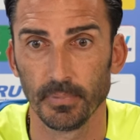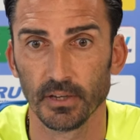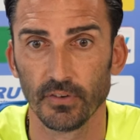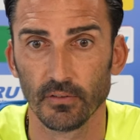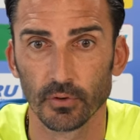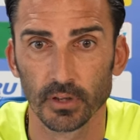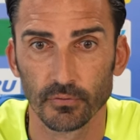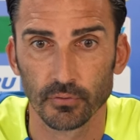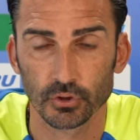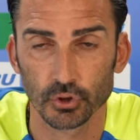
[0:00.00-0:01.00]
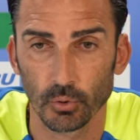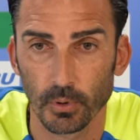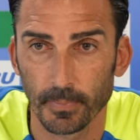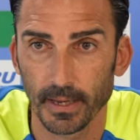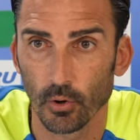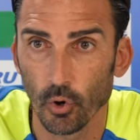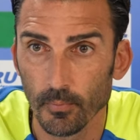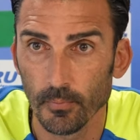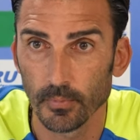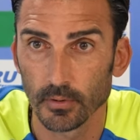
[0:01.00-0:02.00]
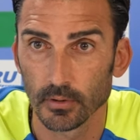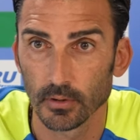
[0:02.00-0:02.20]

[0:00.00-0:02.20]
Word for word: Big favorite, for sure. We play home.